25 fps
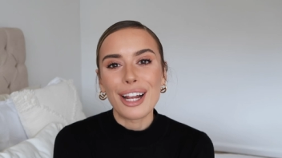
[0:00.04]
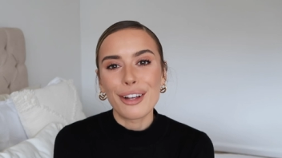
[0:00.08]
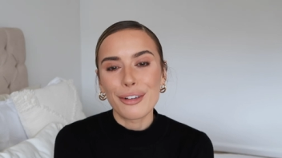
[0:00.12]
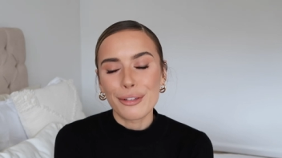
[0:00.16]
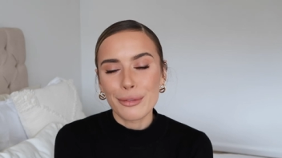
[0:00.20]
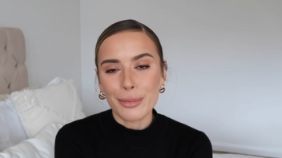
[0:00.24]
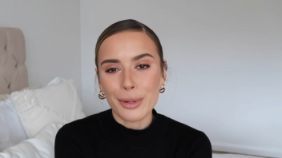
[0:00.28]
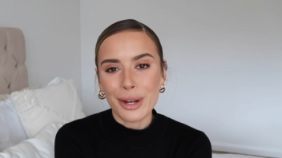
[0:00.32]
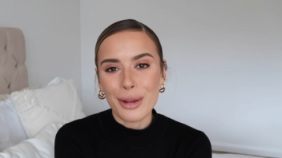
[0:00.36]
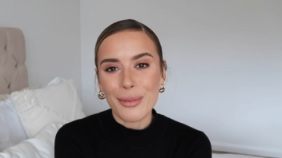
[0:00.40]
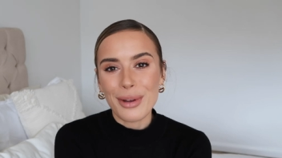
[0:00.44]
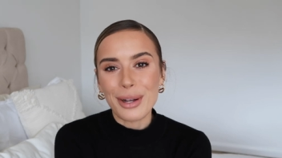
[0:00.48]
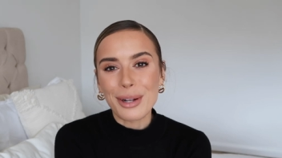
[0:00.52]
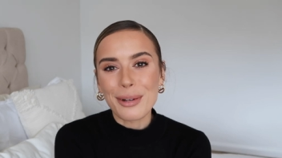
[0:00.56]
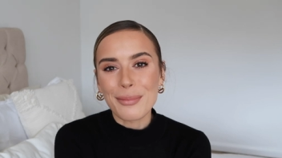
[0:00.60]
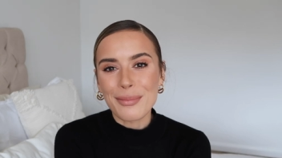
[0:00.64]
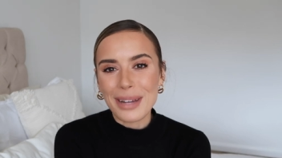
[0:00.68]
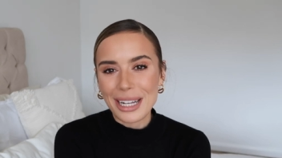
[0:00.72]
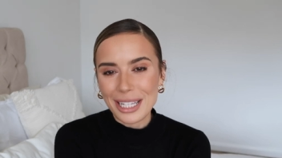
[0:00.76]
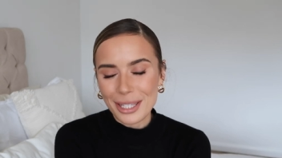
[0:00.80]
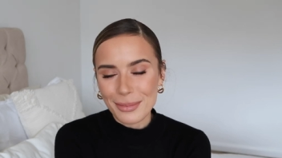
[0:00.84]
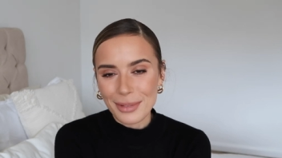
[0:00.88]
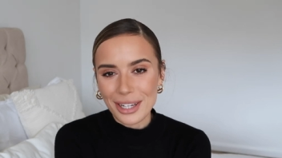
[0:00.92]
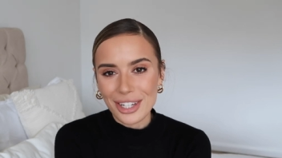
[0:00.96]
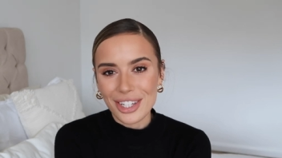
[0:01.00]
everybody welcome
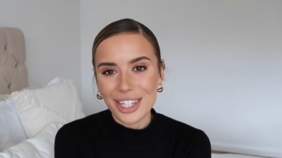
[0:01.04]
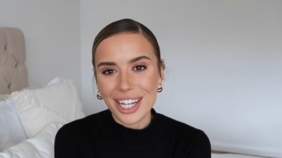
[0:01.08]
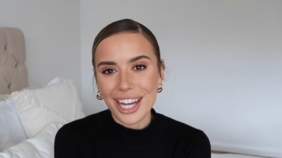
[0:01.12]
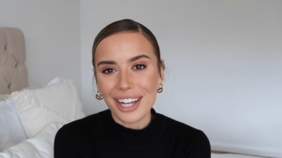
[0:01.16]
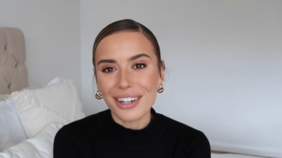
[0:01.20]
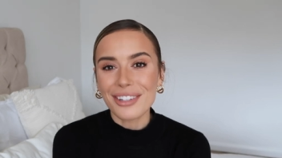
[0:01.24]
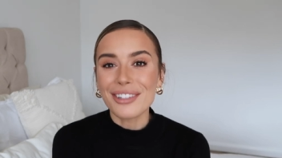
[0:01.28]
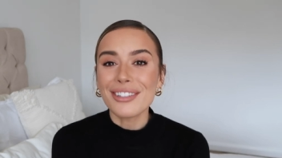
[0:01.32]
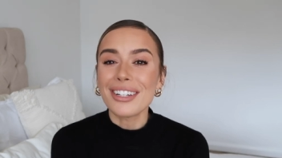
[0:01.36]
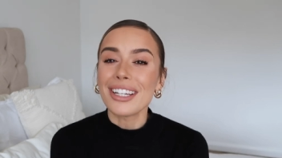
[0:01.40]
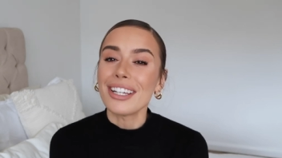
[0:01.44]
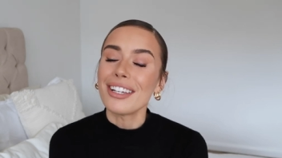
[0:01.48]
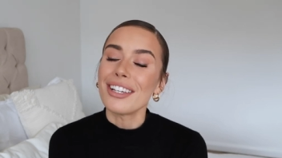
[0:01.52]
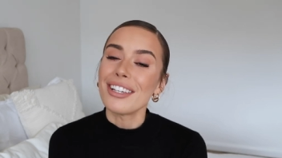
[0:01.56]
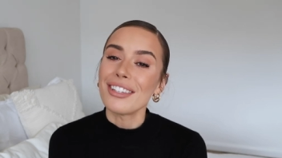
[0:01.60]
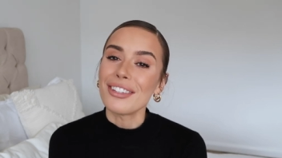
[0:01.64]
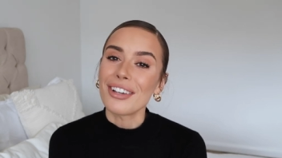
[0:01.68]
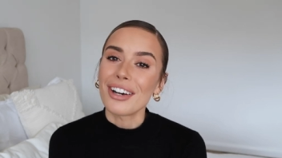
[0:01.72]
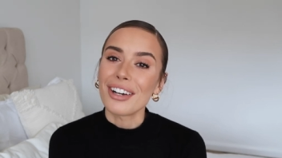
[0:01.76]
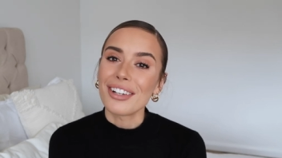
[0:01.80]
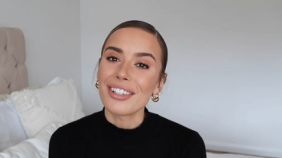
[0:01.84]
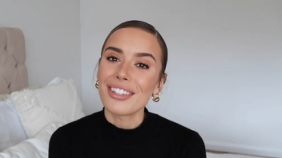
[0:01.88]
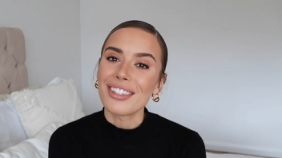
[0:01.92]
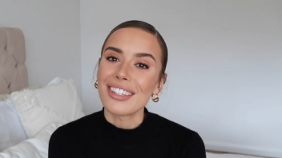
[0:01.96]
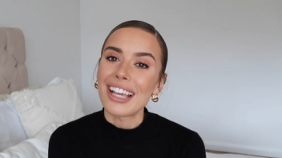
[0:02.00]
back to my channel it is
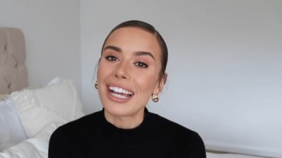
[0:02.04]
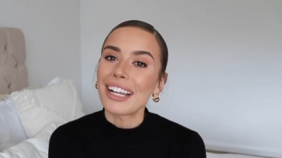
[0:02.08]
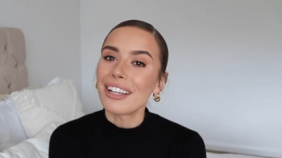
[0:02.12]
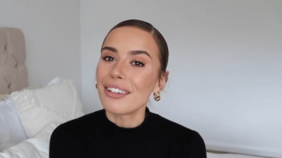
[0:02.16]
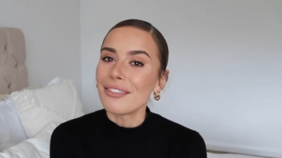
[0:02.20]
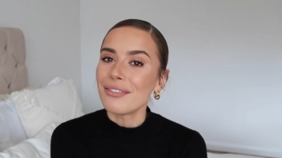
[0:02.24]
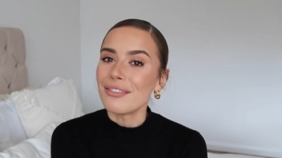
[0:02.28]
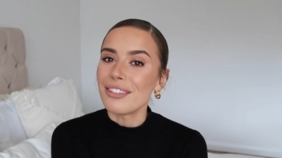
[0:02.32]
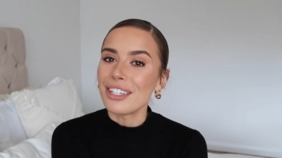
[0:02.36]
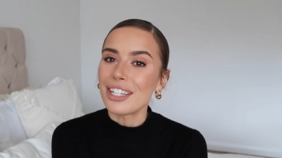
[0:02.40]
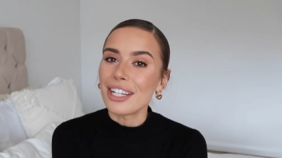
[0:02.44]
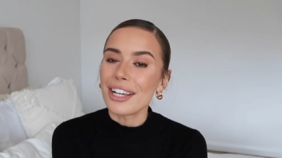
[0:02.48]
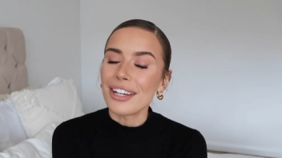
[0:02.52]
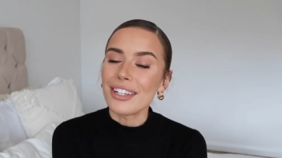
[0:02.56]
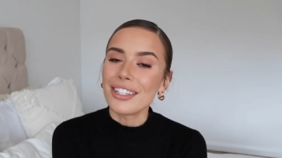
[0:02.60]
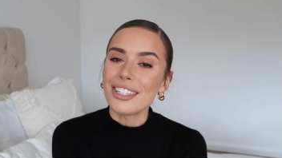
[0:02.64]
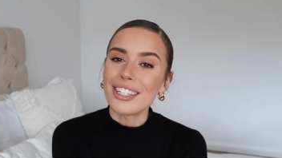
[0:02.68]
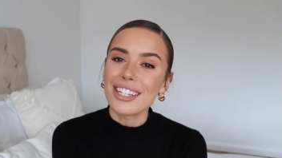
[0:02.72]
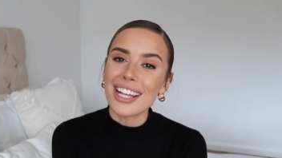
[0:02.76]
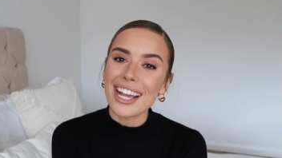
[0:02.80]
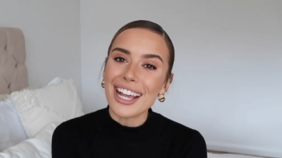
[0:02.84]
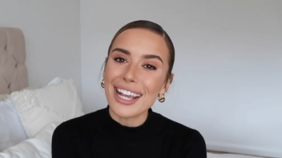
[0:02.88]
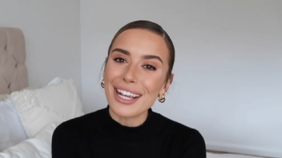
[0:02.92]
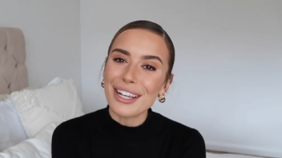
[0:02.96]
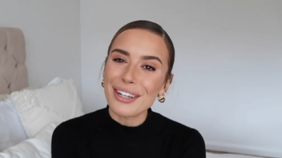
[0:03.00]
our second video
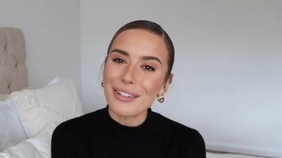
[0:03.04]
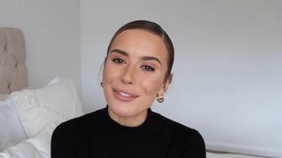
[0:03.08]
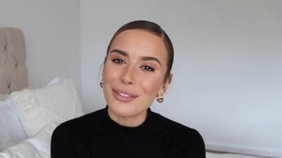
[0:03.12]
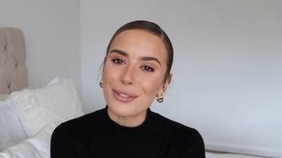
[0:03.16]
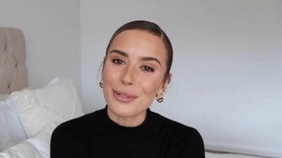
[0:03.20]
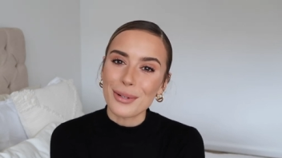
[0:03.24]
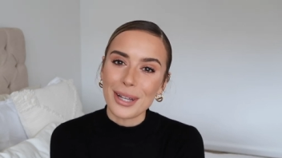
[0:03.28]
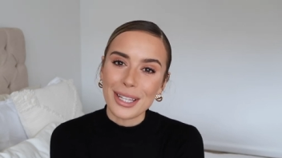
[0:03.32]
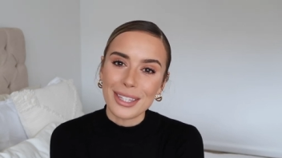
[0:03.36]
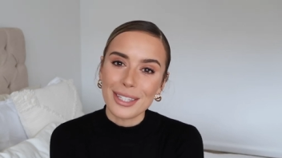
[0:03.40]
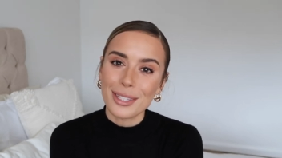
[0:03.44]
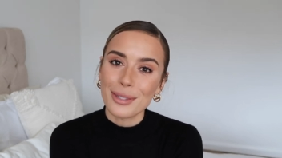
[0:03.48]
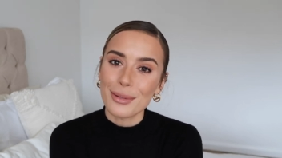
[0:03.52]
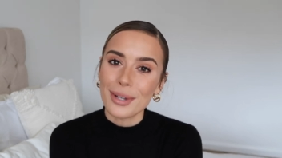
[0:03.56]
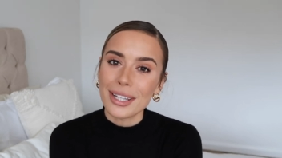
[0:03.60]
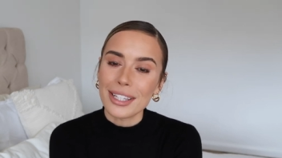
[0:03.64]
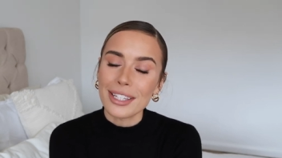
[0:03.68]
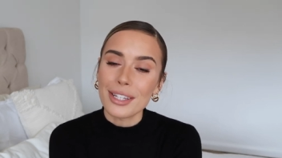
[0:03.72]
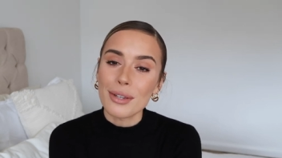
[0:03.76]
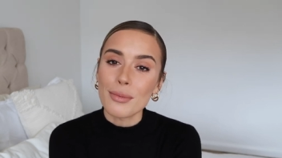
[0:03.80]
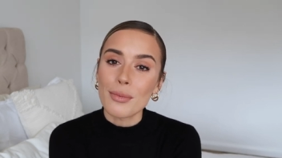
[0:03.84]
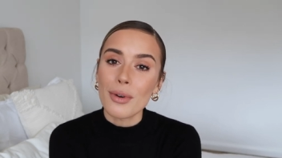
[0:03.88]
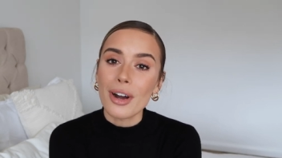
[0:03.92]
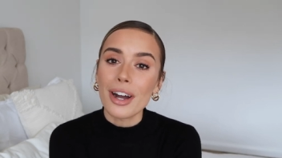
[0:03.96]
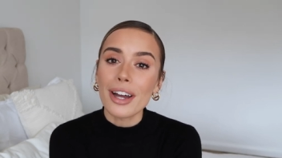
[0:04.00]
today of
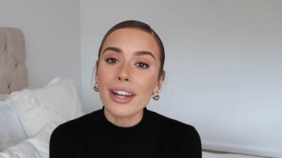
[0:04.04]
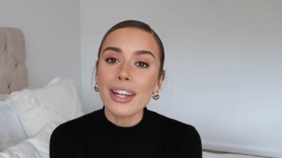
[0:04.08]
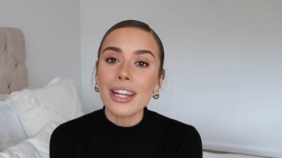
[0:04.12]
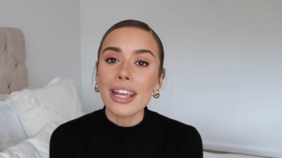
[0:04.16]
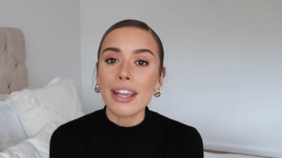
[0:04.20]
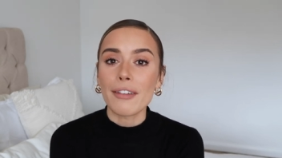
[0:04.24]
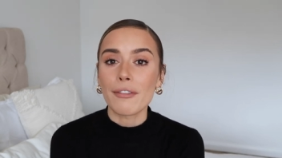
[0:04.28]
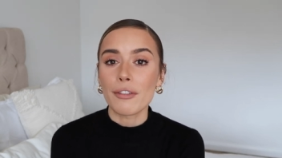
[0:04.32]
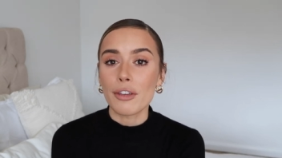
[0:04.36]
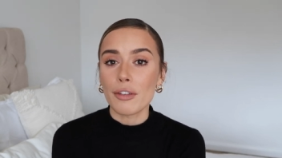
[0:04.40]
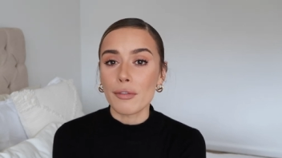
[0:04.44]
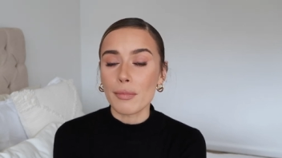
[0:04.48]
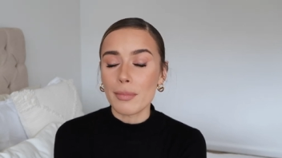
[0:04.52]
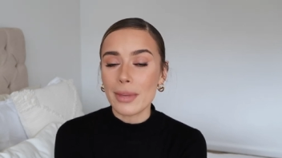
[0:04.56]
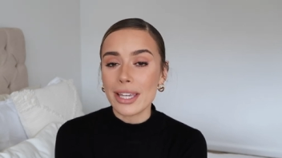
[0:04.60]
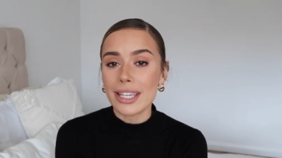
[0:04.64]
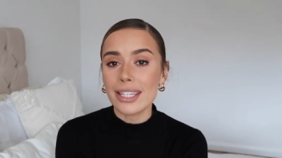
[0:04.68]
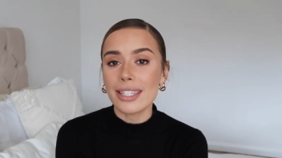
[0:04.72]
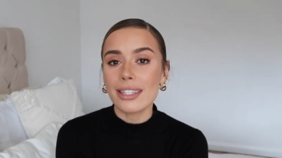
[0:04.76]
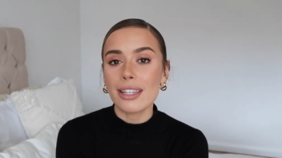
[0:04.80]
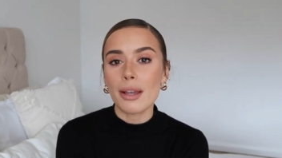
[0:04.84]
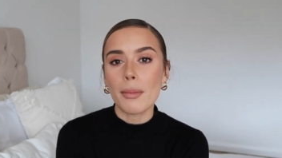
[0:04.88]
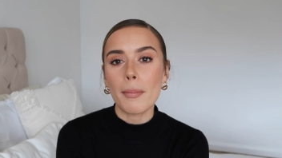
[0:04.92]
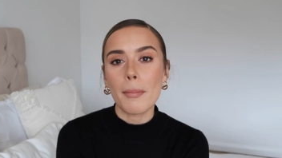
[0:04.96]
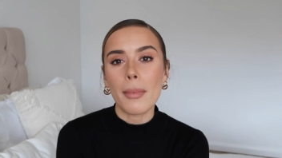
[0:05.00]
2021 if you've
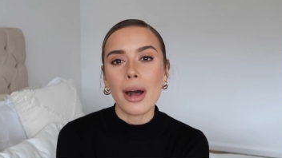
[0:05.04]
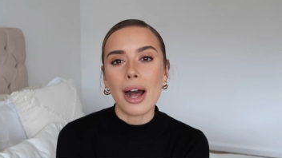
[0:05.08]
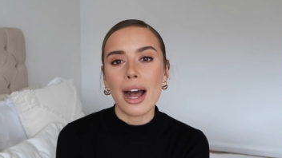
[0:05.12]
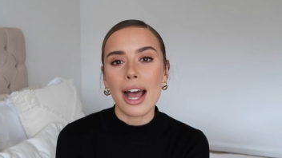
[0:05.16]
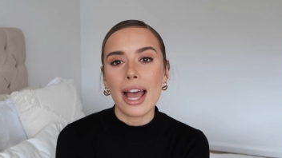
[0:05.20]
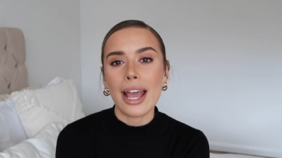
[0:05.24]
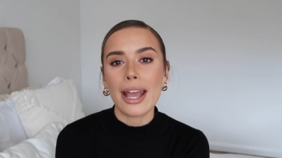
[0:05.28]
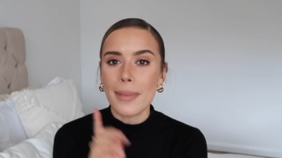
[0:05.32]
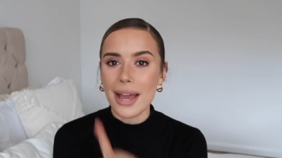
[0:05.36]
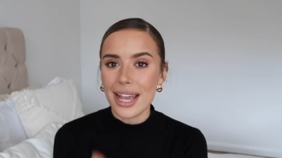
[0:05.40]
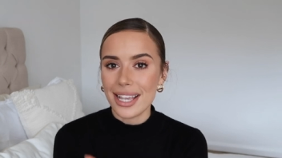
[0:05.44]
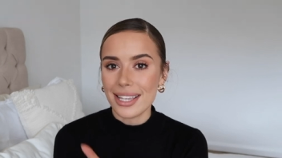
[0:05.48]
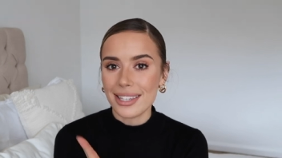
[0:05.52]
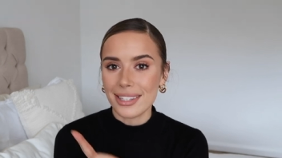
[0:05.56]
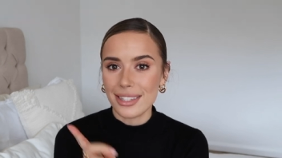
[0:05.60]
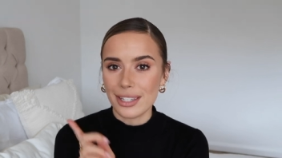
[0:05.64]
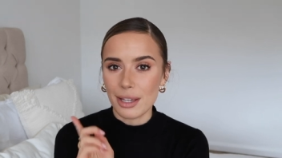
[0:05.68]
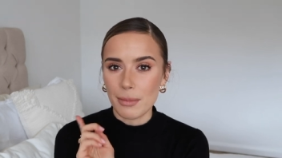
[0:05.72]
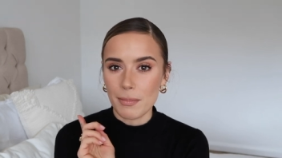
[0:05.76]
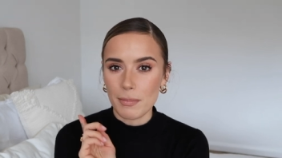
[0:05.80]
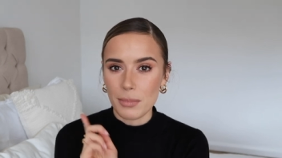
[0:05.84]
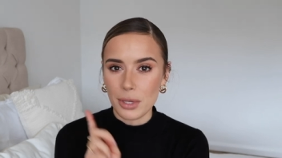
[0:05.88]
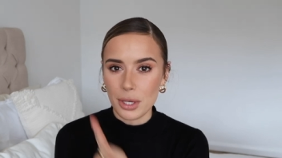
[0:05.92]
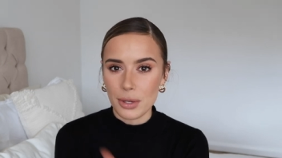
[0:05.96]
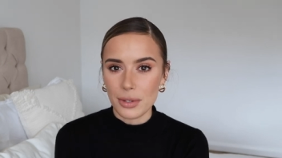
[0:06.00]
missed my
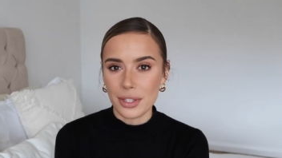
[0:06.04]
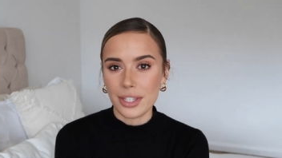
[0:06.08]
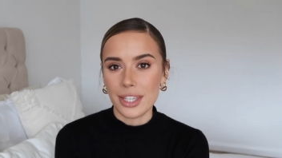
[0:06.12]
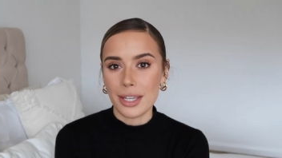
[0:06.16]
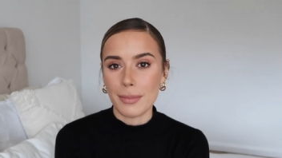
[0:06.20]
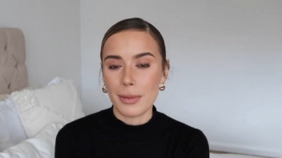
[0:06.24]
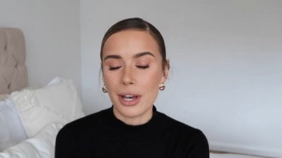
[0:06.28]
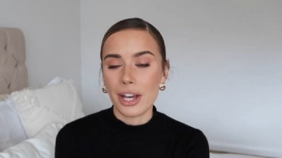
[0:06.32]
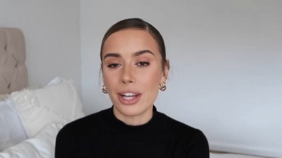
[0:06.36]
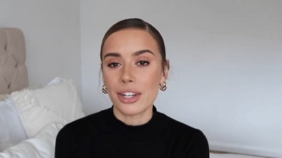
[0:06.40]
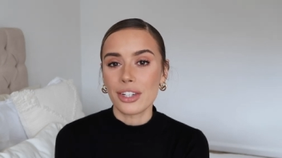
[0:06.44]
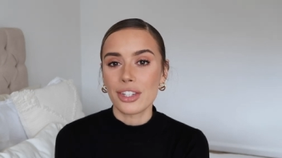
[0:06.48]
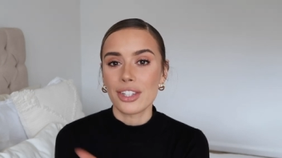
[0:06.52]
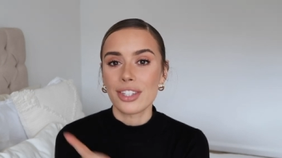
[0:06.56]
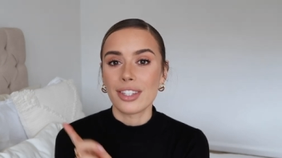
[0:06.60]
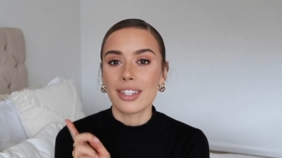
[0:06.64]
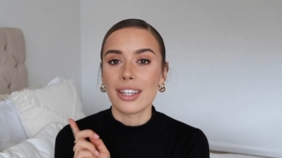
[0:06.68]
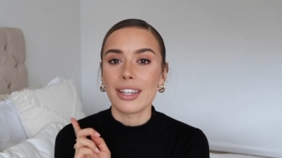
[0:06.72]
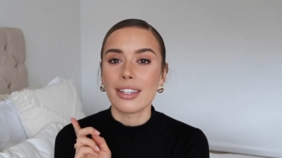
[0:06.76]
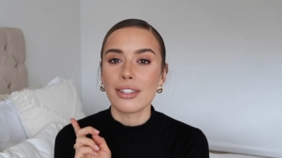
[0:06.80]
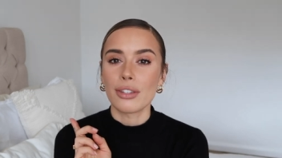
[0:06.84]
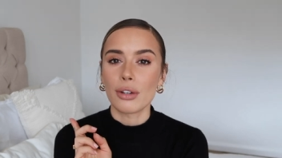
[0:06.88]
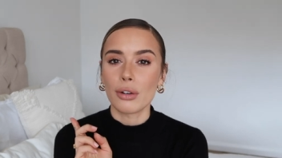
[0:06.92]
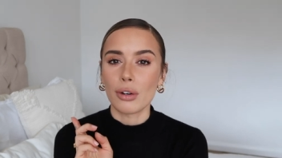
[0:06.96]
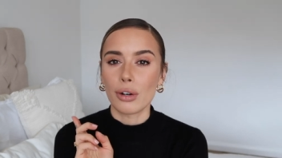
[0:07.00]
best beauty
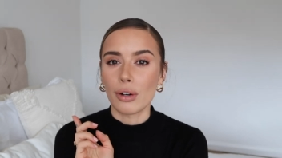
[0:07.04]
purchases